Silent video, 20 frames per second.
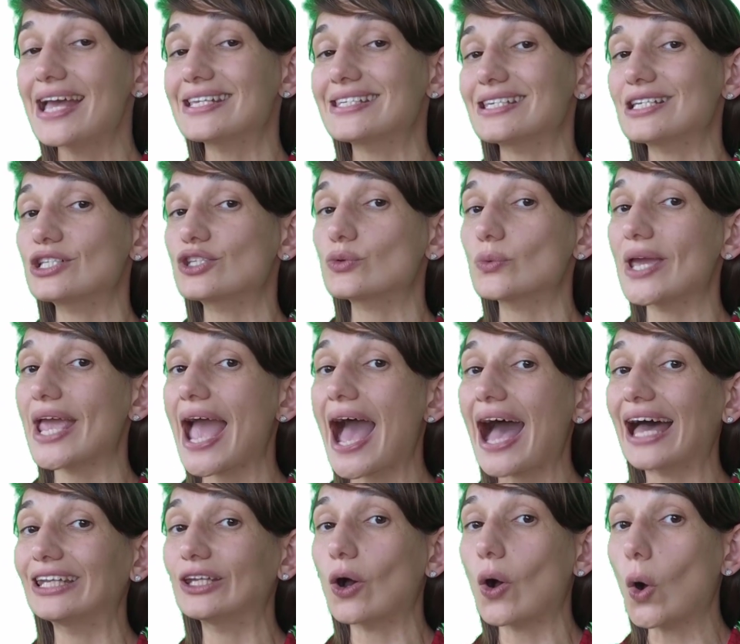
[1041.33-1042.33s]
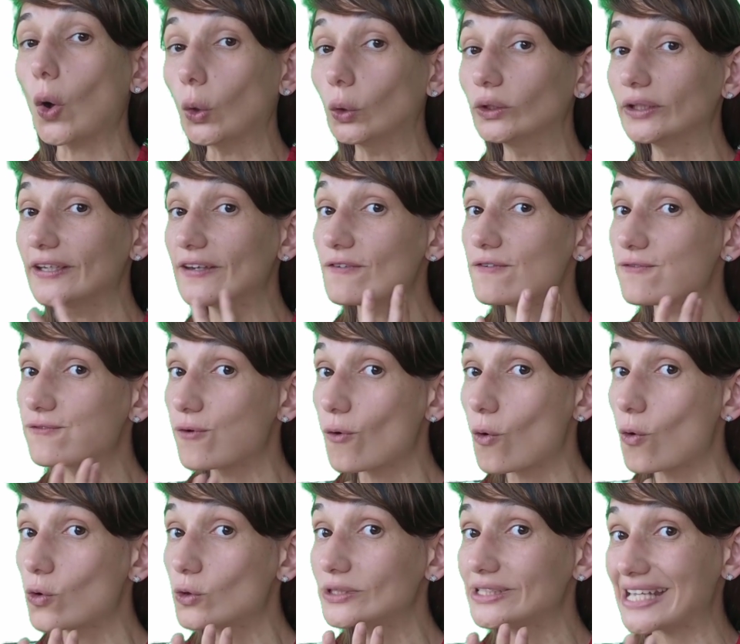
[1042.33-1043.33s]
Since we had only
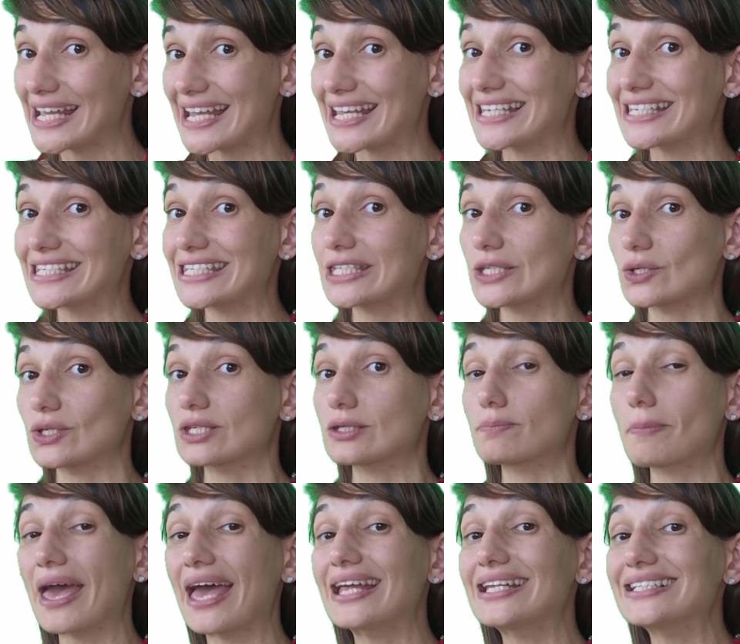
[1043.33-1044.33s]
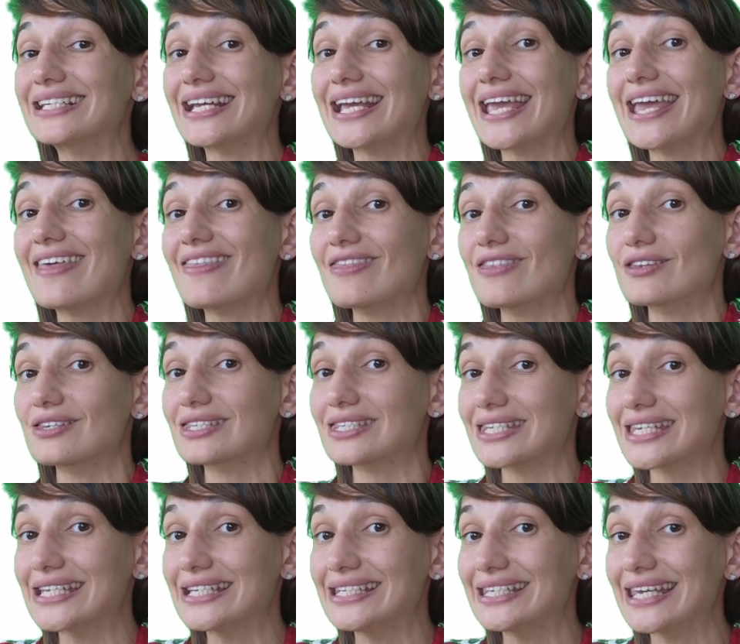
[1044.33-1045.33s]
4 days to spend in the
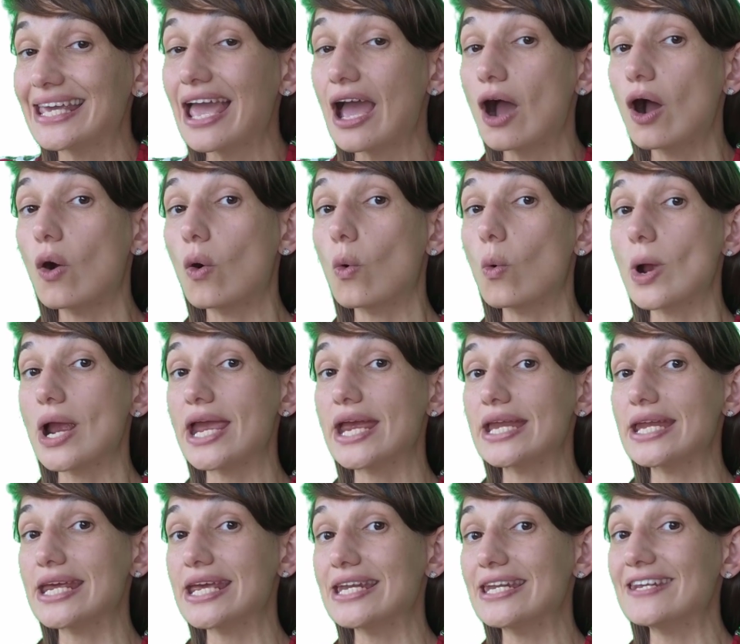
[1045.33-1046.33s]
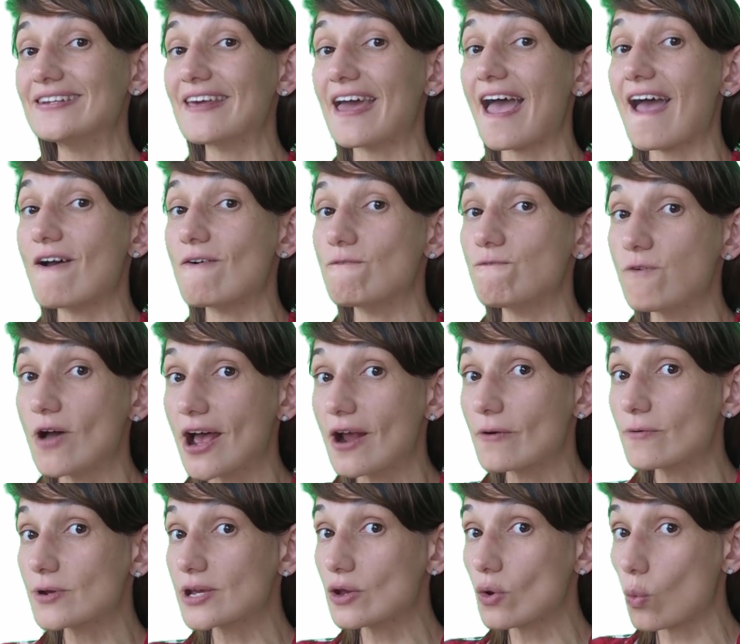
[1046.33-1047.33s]
city, we needed a
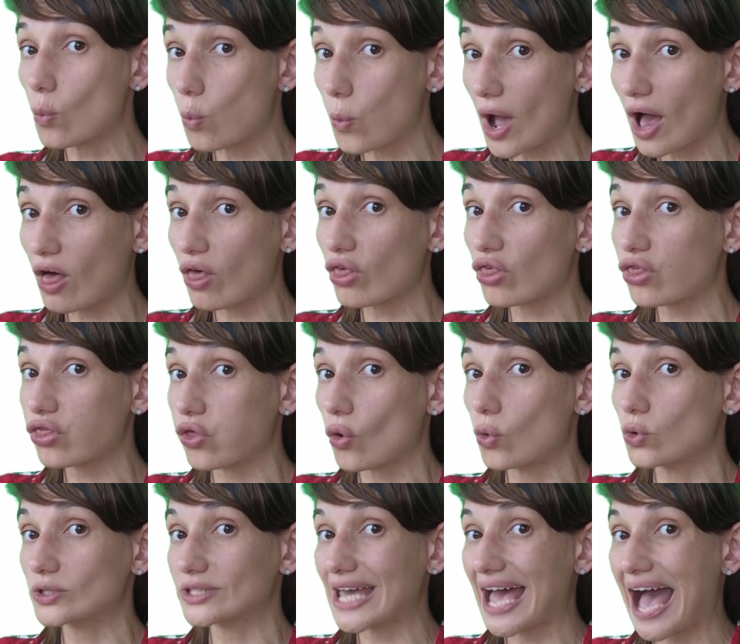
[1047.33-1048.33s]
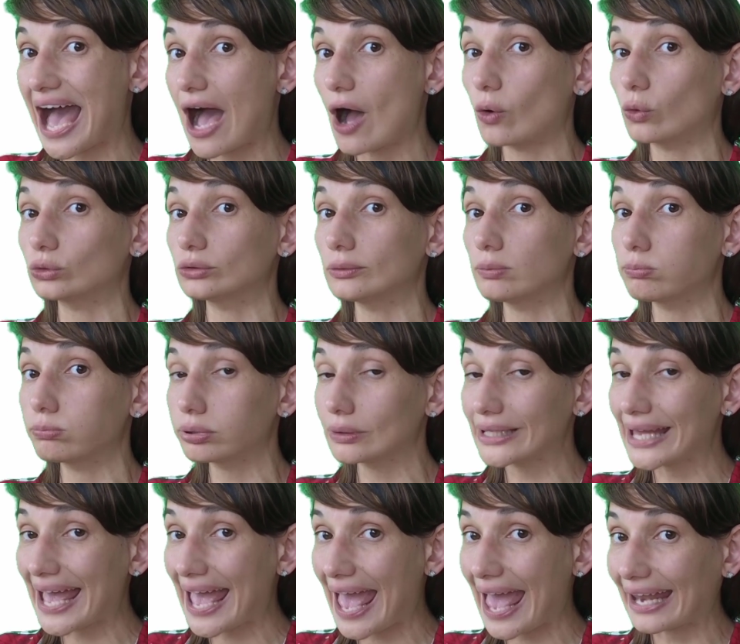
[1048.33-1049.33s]
very well thought out
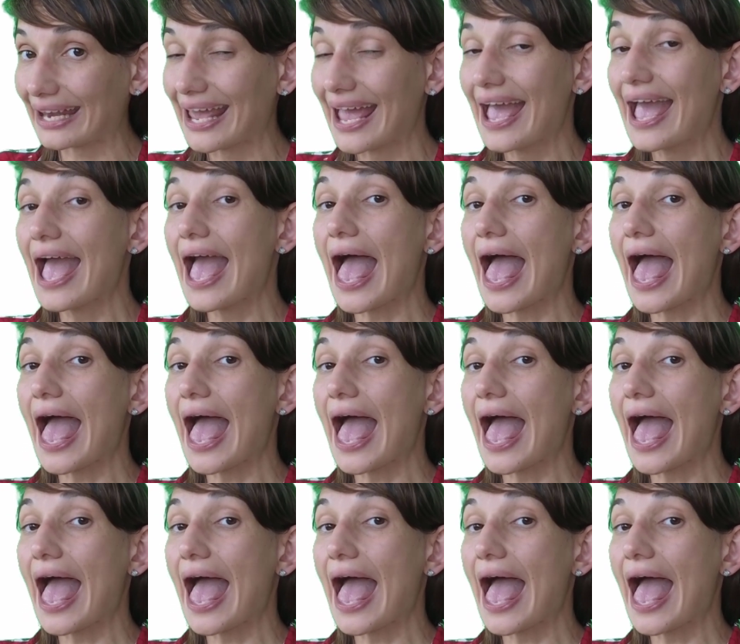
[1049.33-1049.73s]
plan.